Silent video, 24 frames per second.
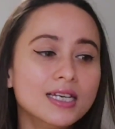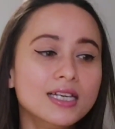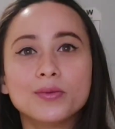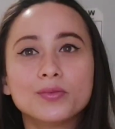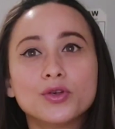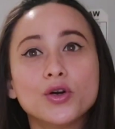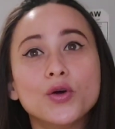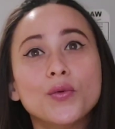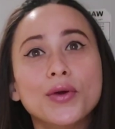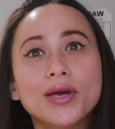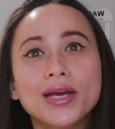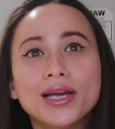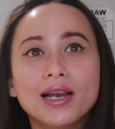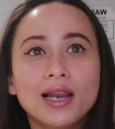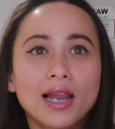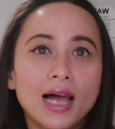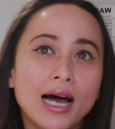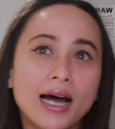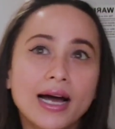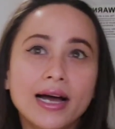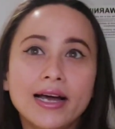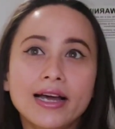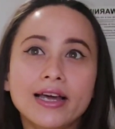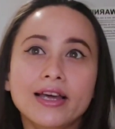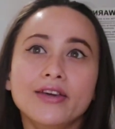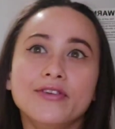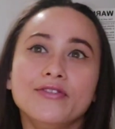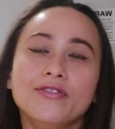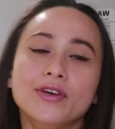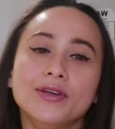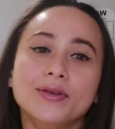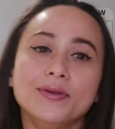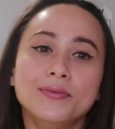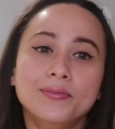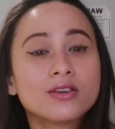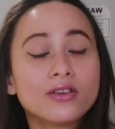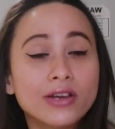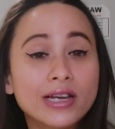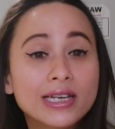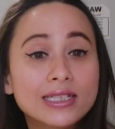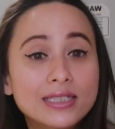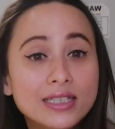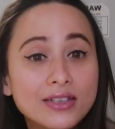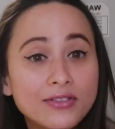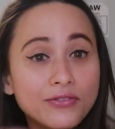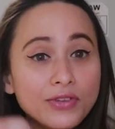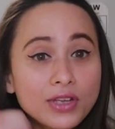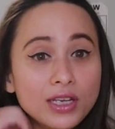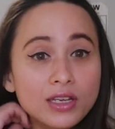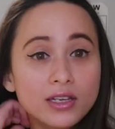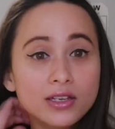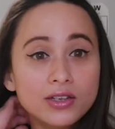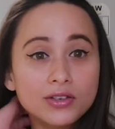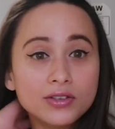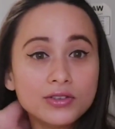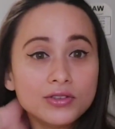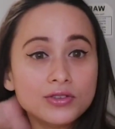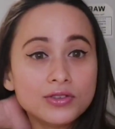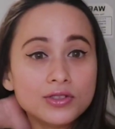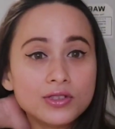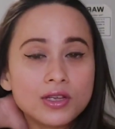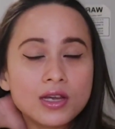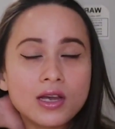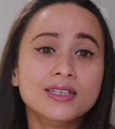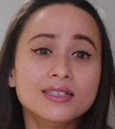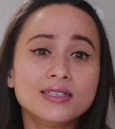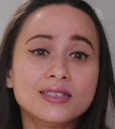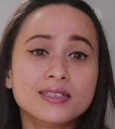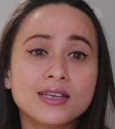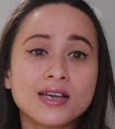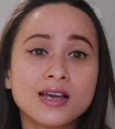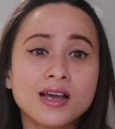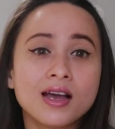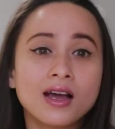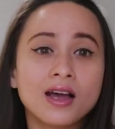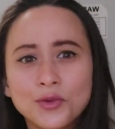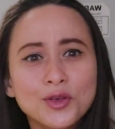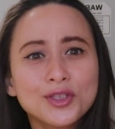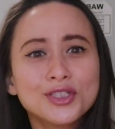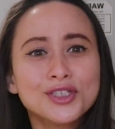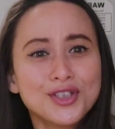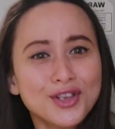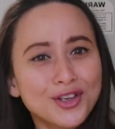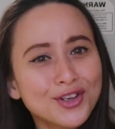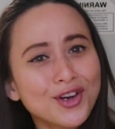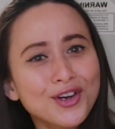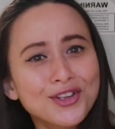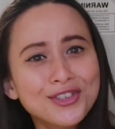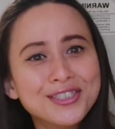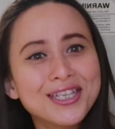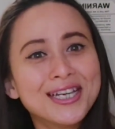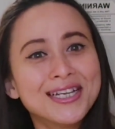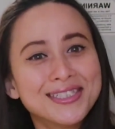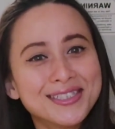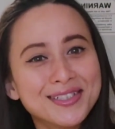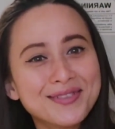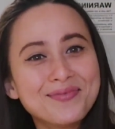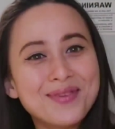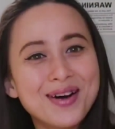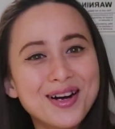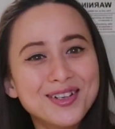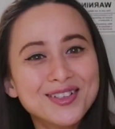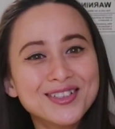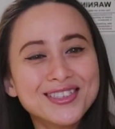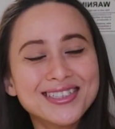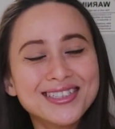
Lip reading: I'm going live and creating videos is, what's your content about?